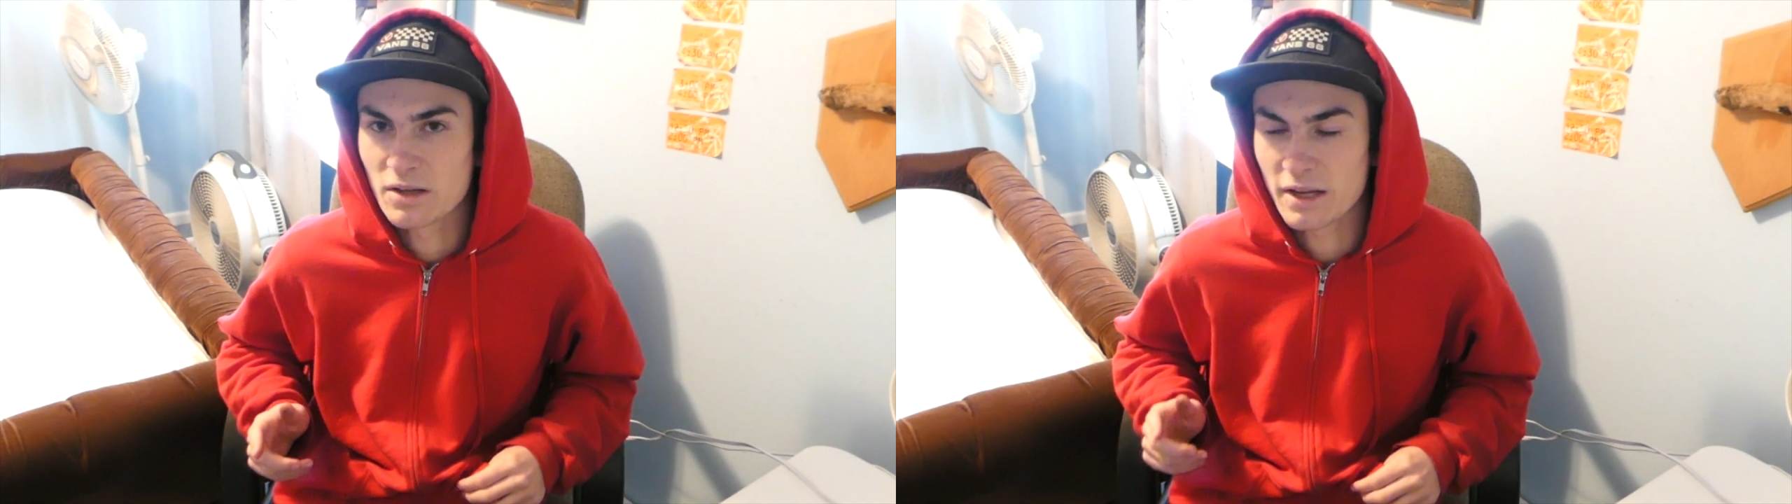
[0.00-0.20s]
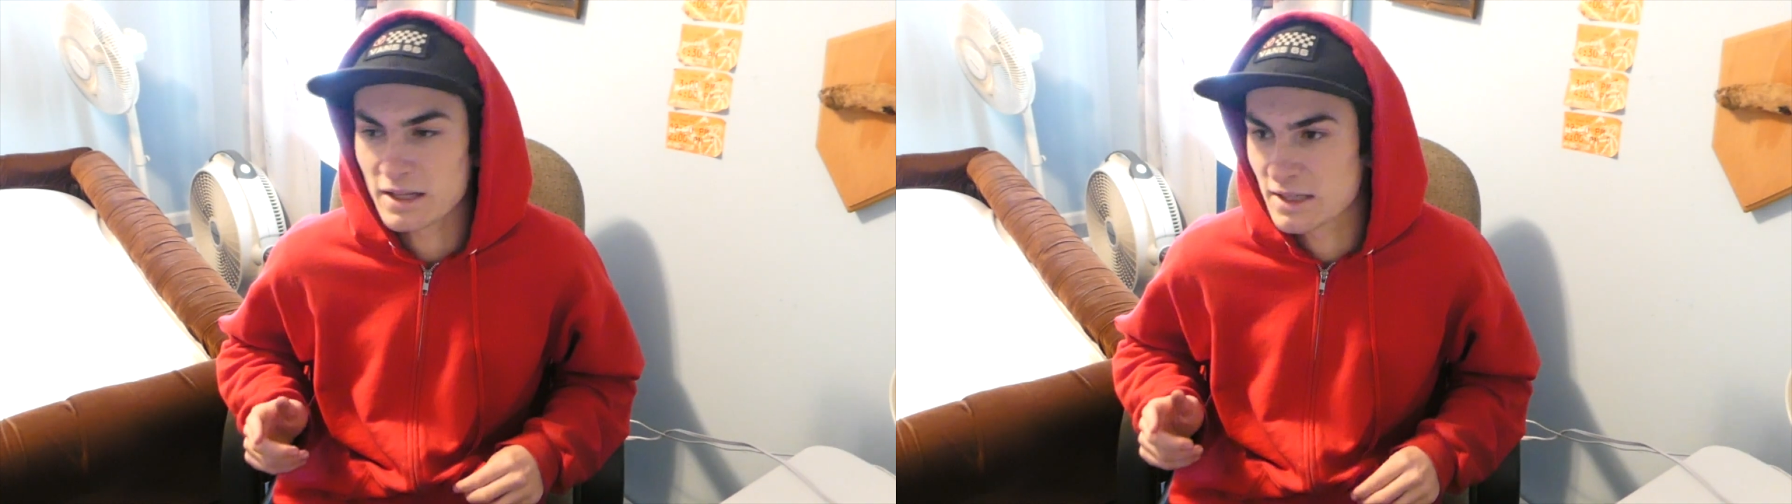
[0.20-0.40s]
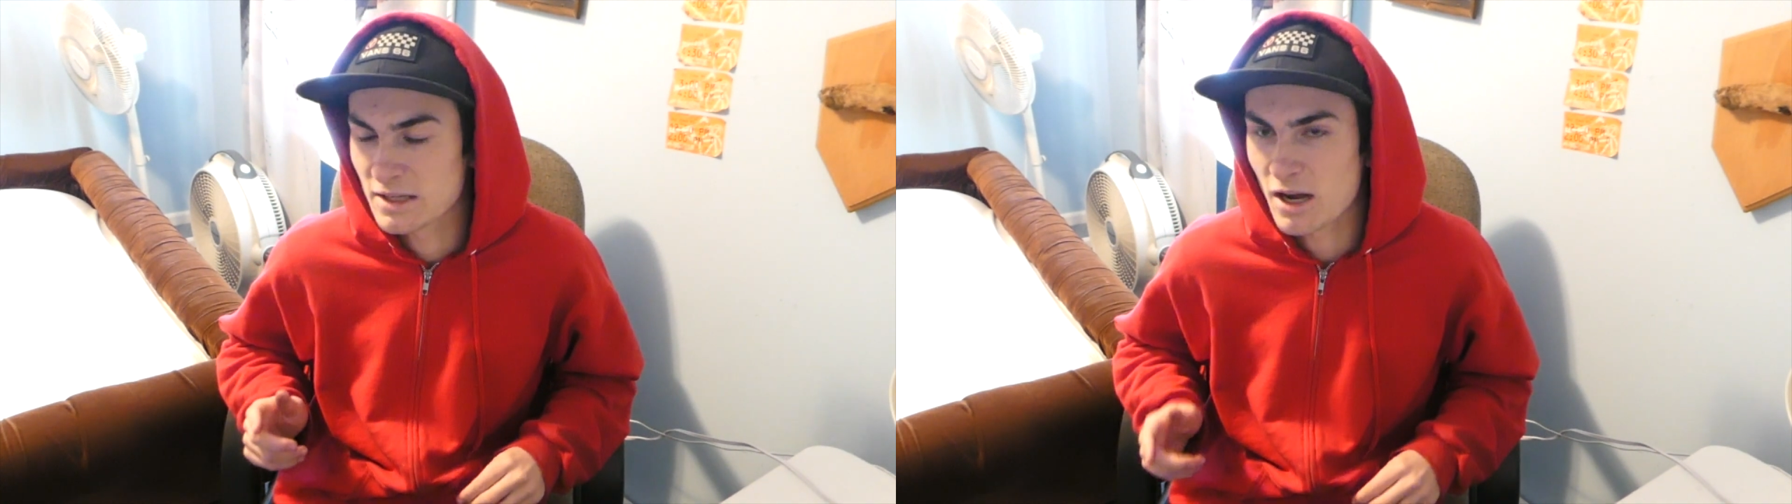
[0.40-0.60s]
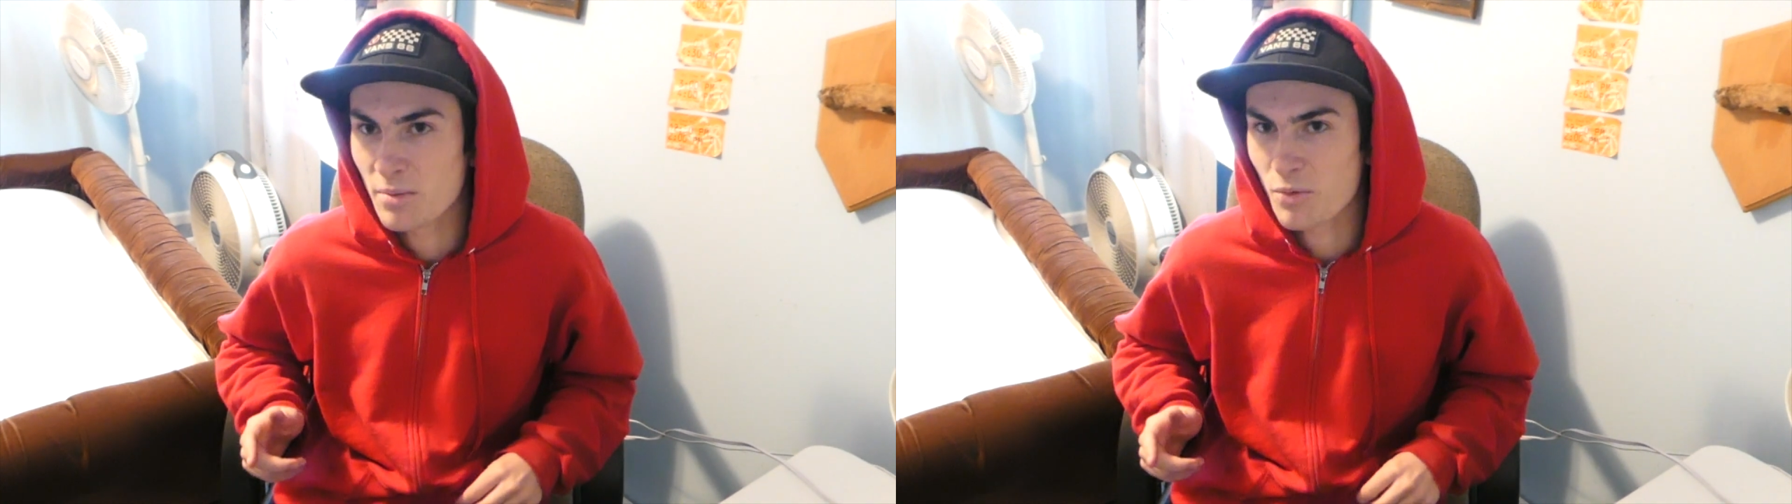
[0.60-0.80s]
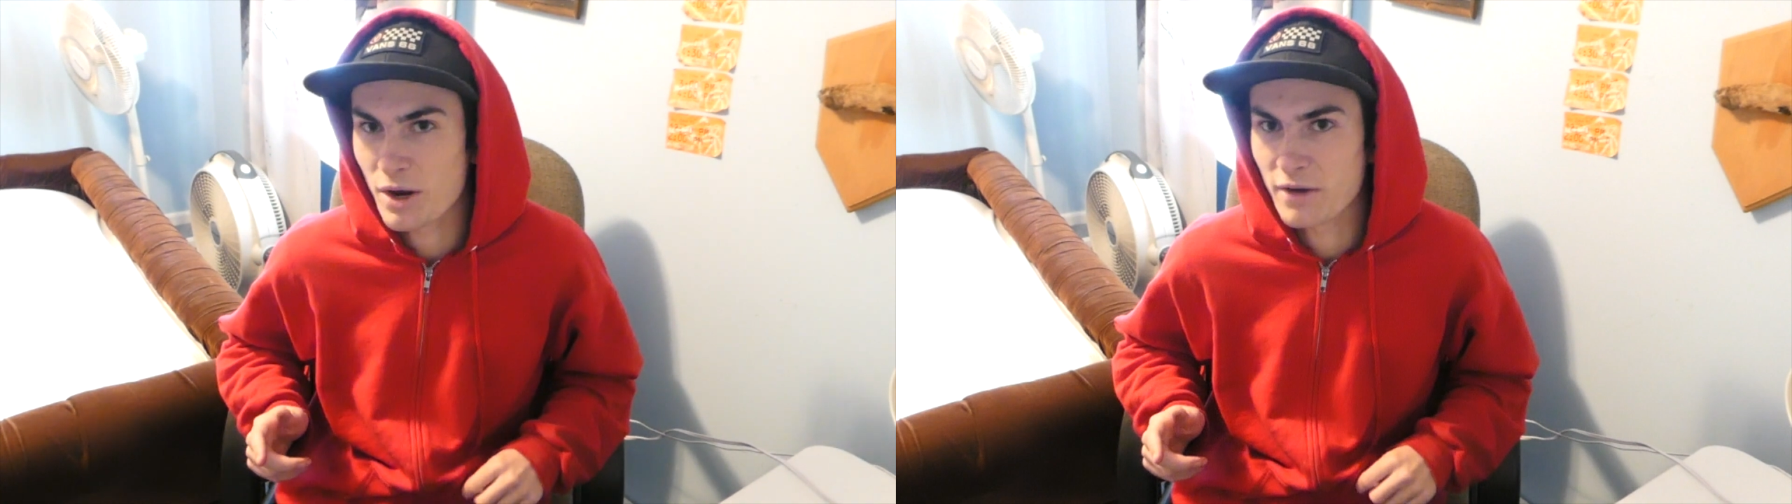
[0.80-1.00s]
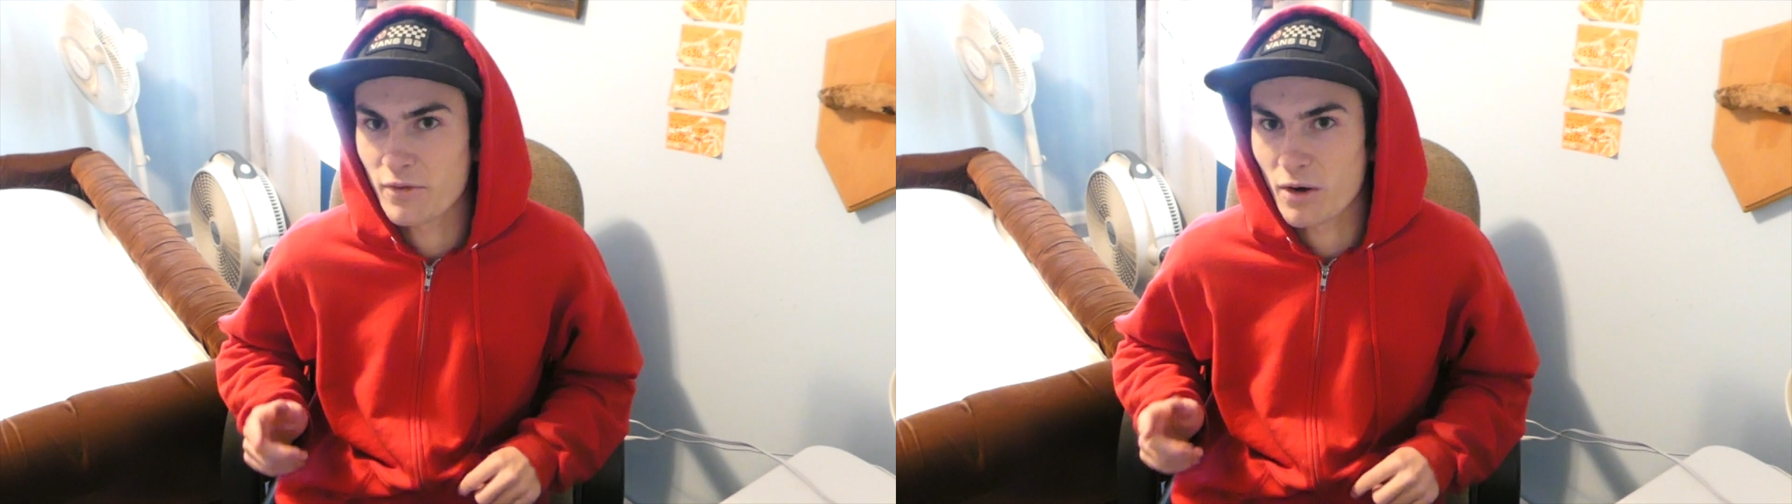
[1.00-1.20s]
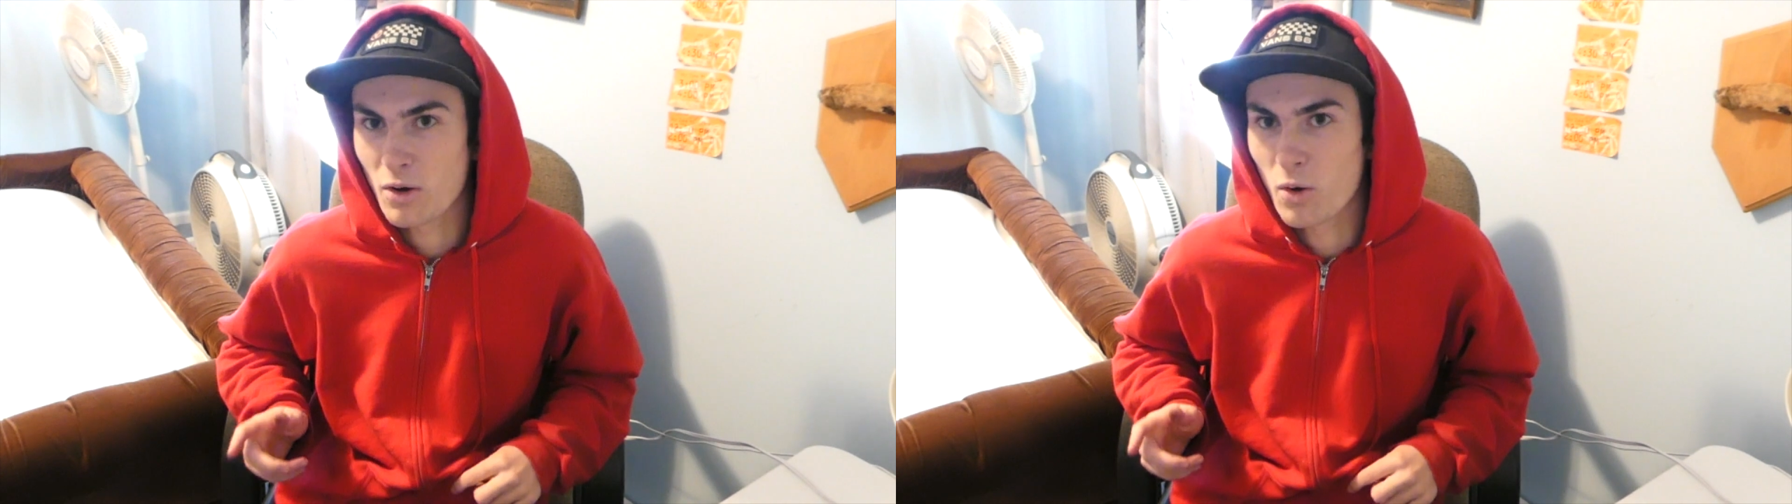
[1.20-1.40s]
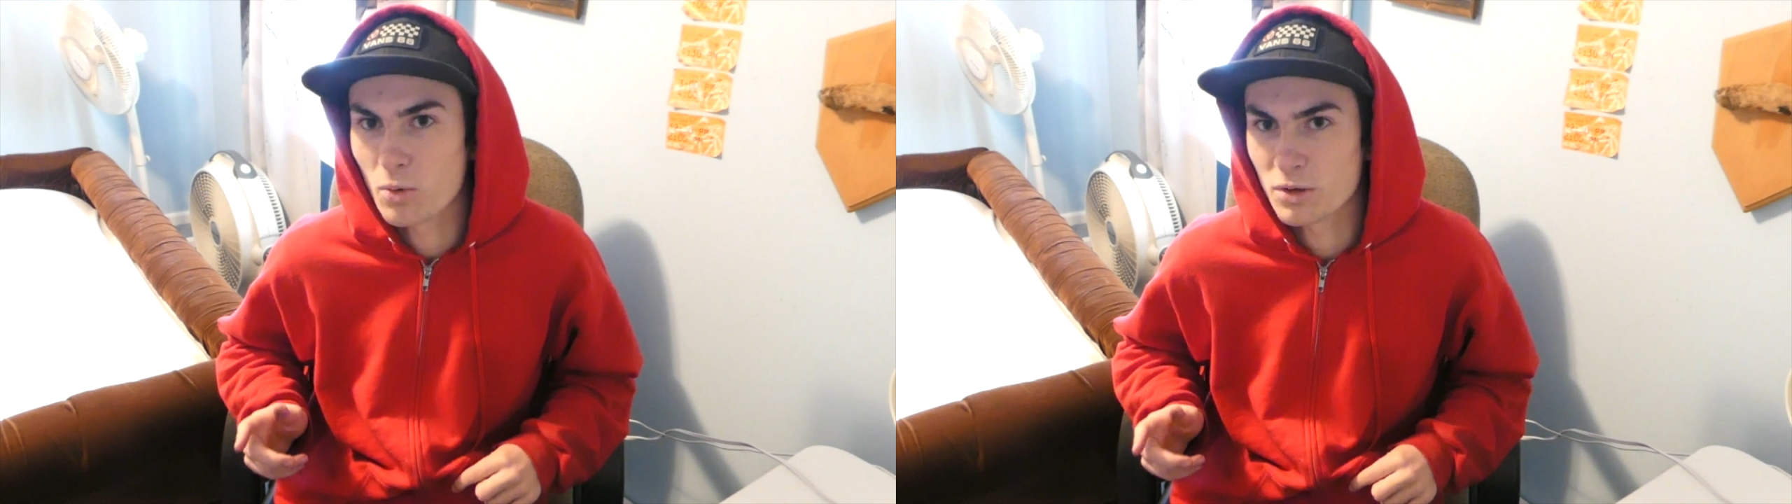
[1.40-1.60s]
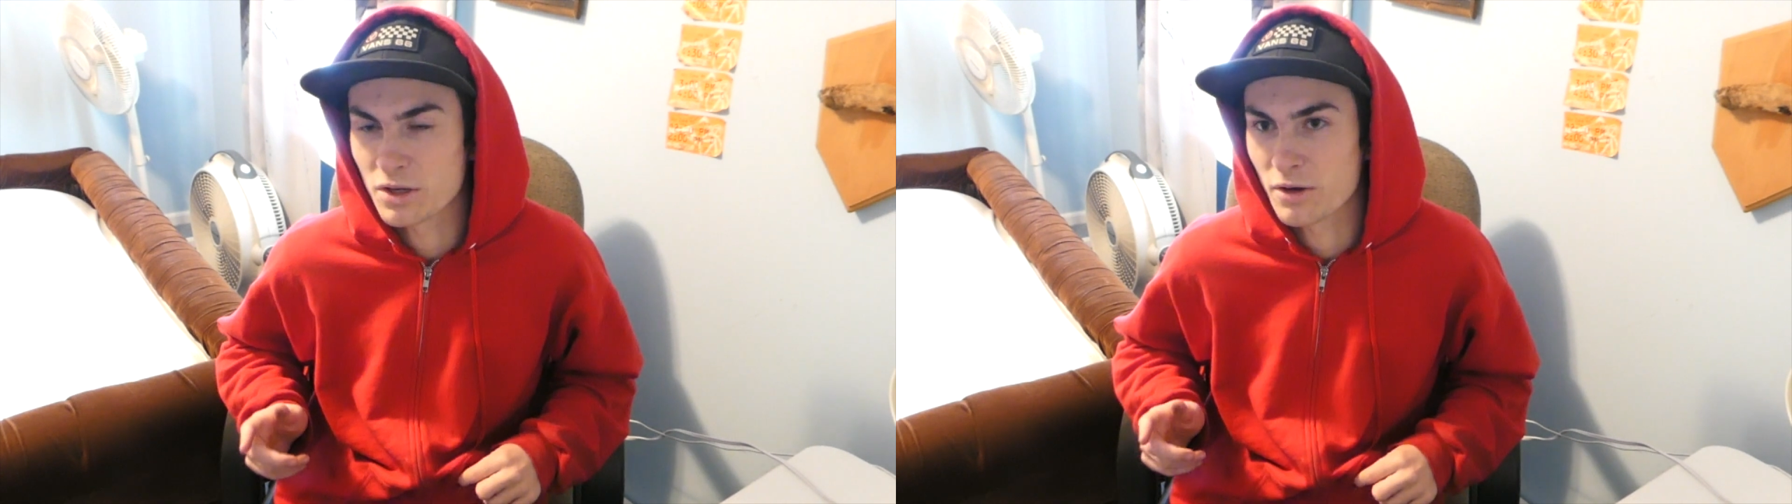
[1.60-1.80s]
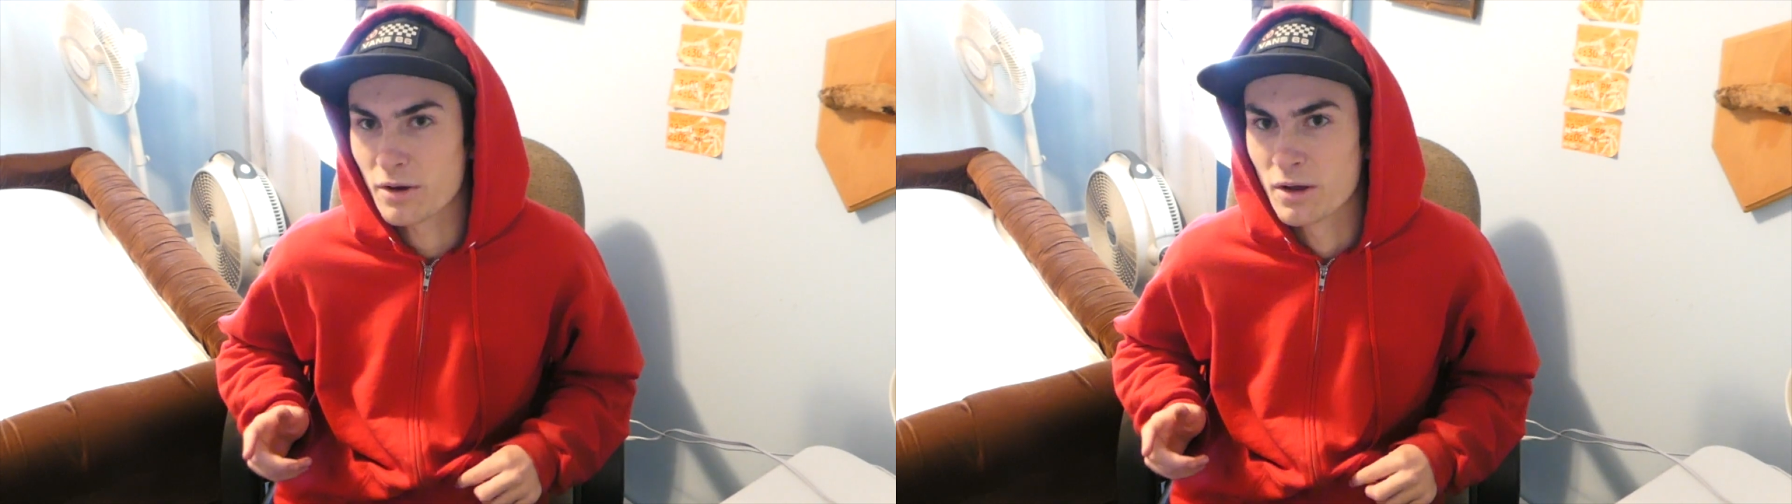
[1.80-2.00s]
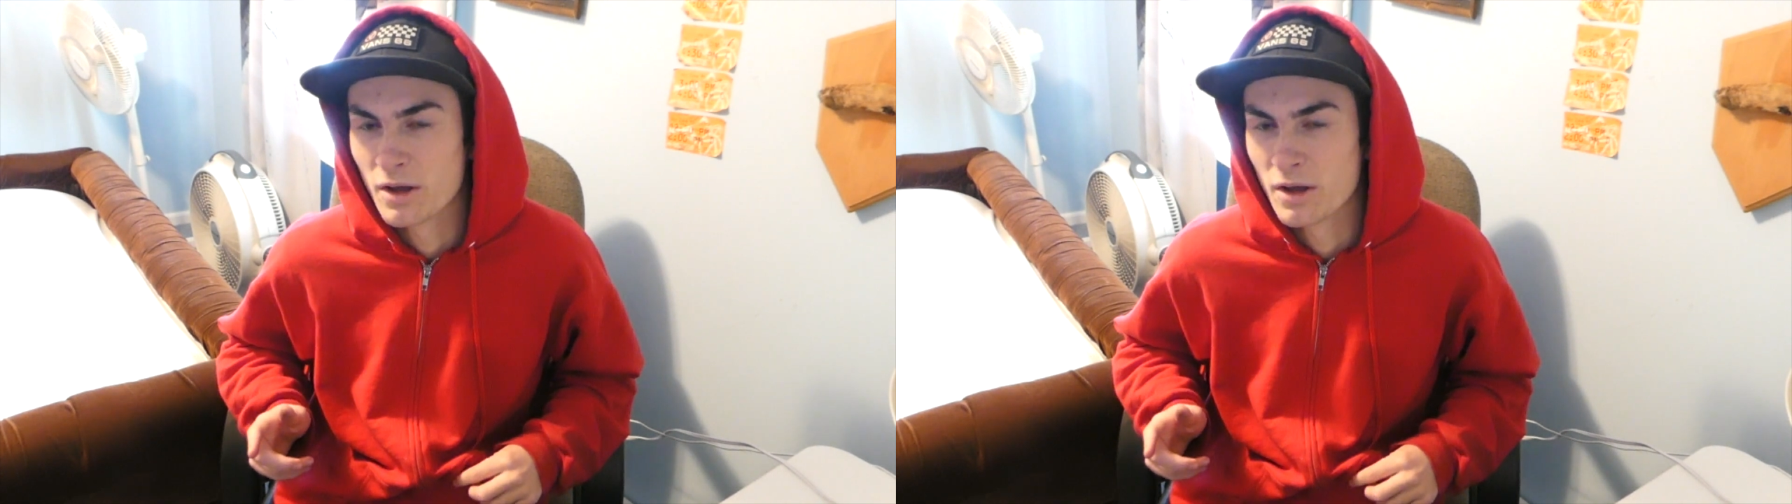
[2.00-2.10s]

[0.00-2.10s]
Like, it did not break for a whole year.